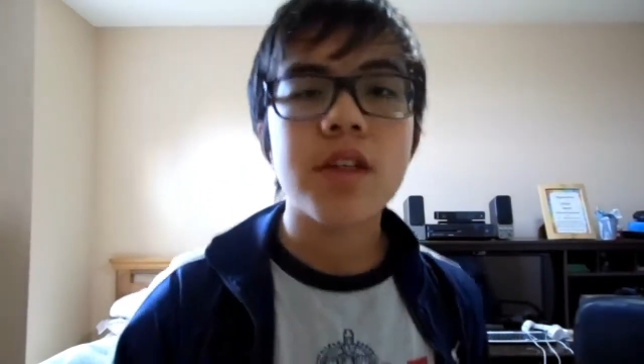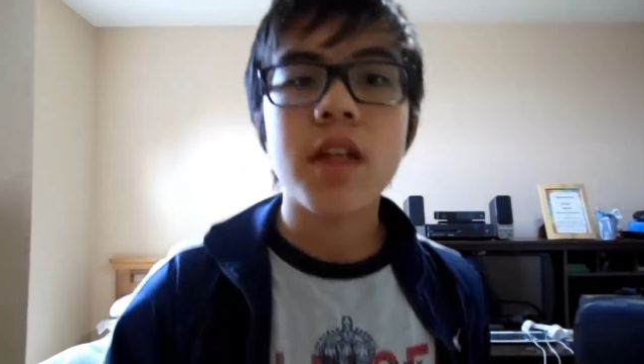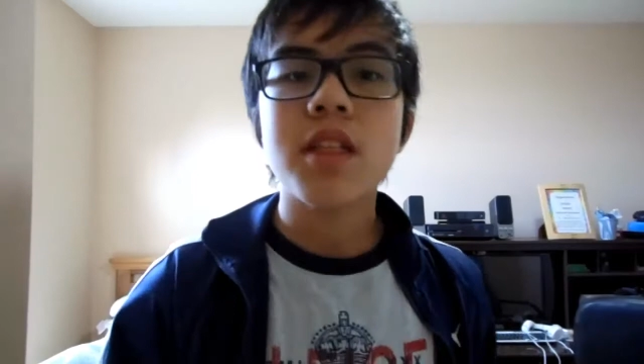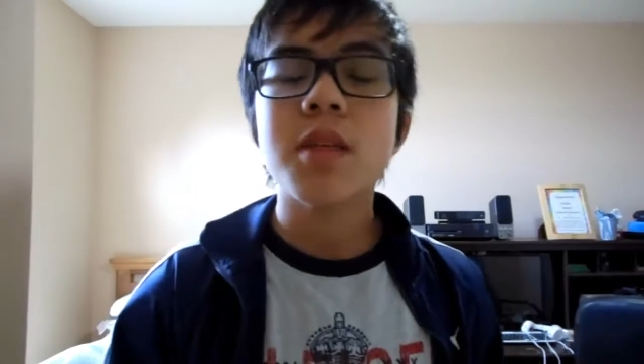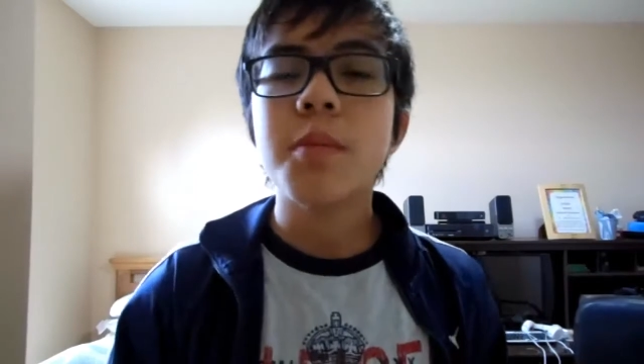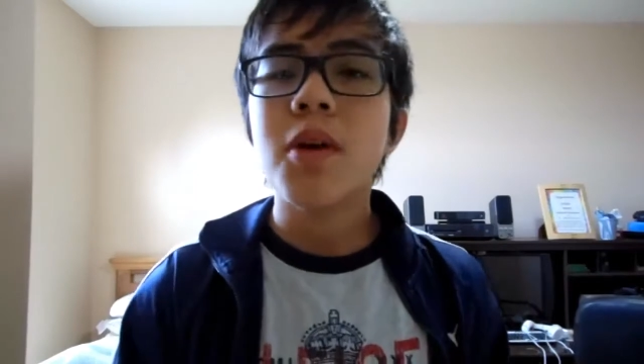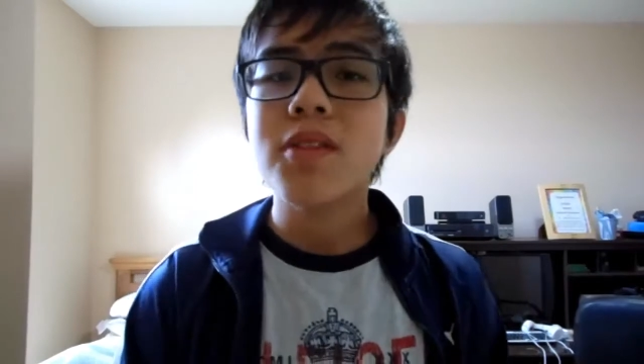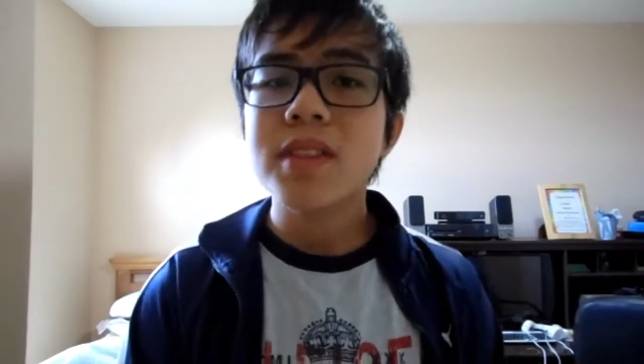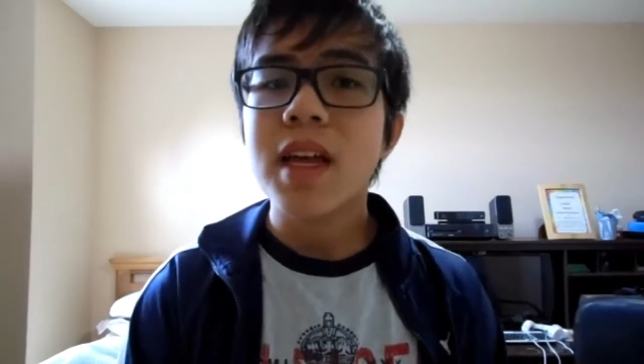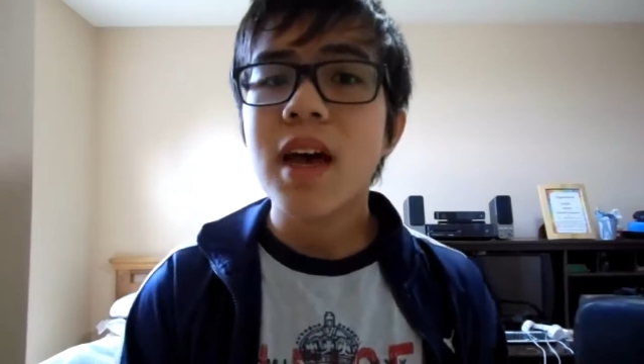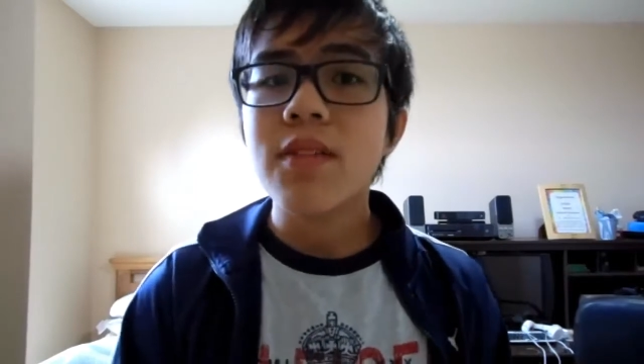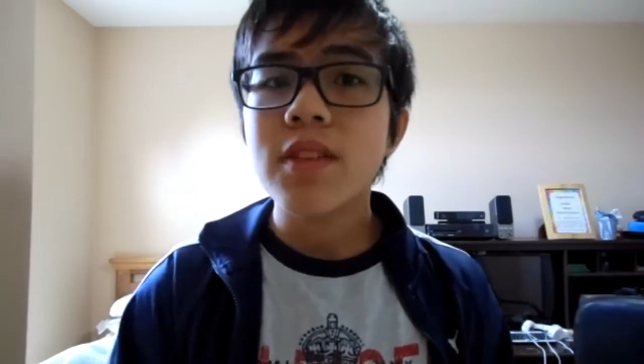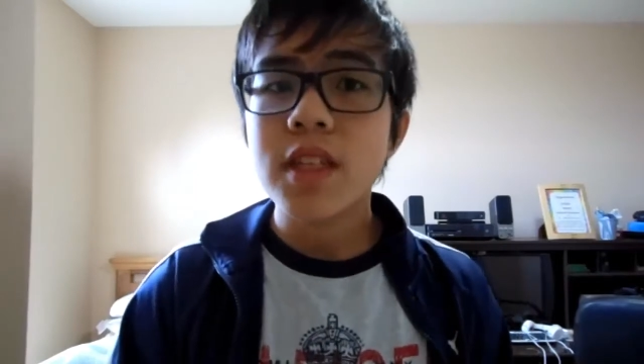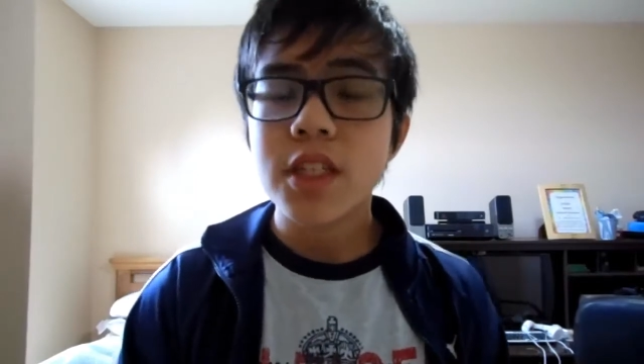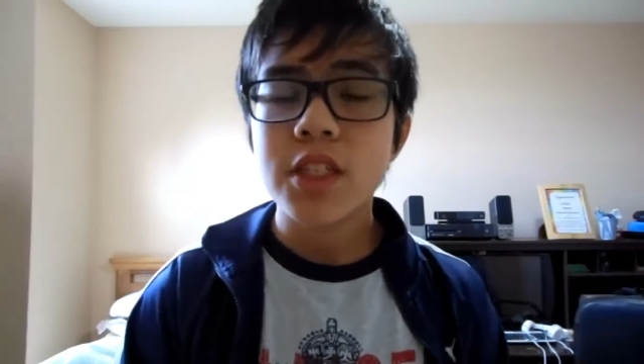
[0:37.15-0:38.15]
are not supposed to
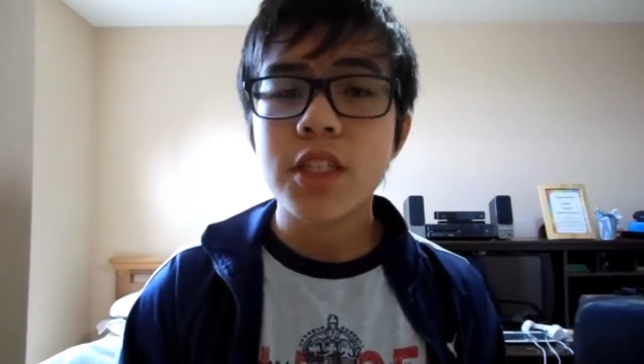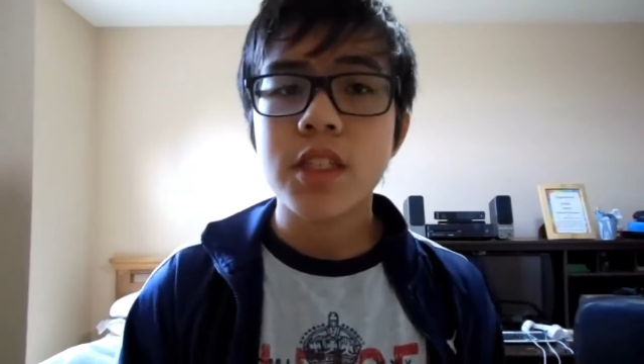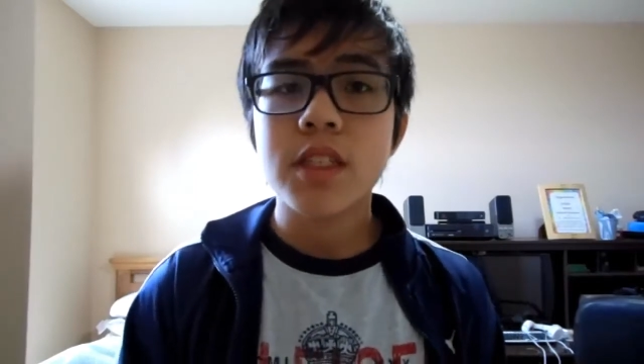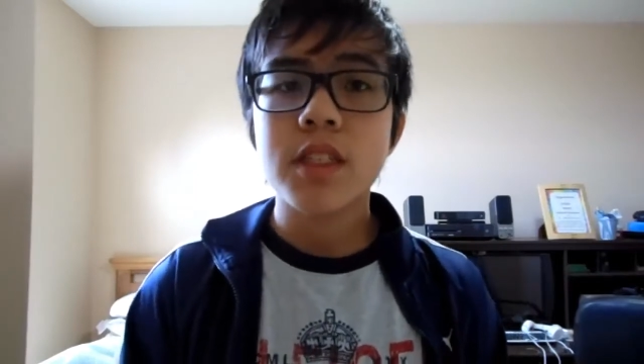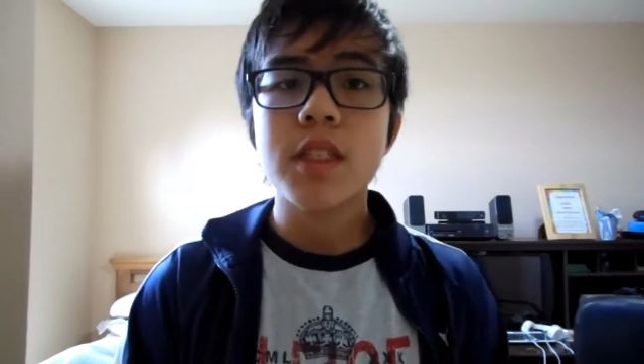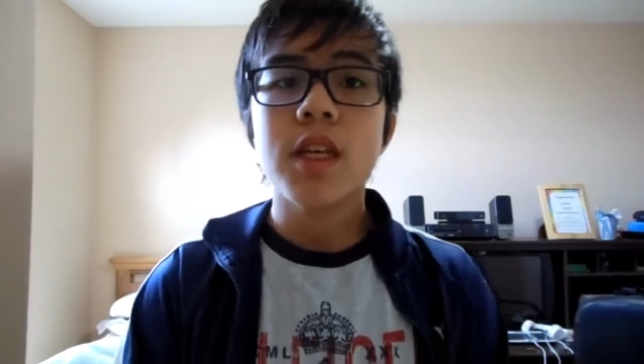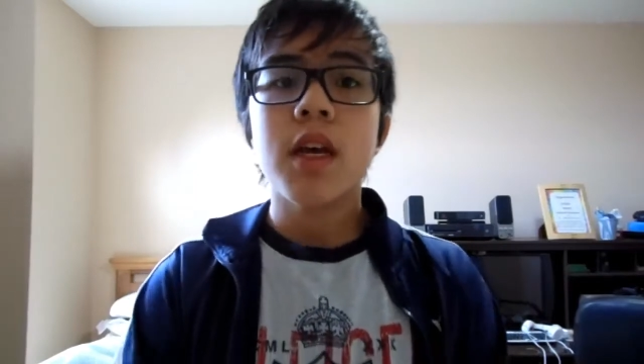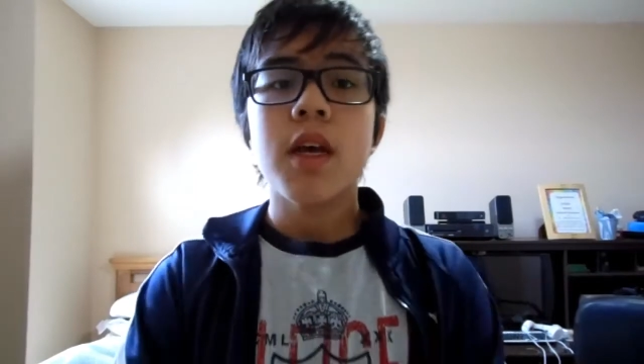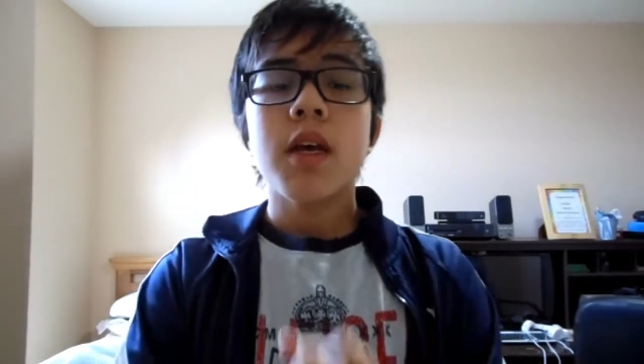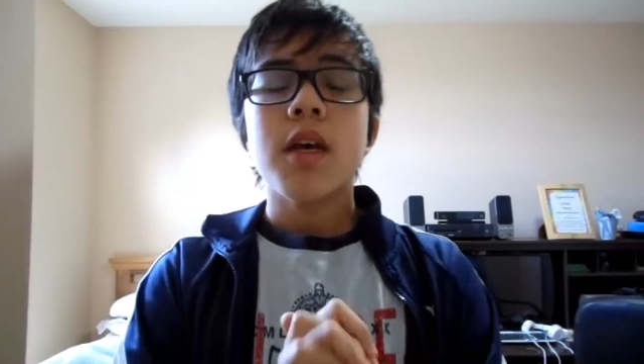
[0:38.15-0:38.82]
have addictions,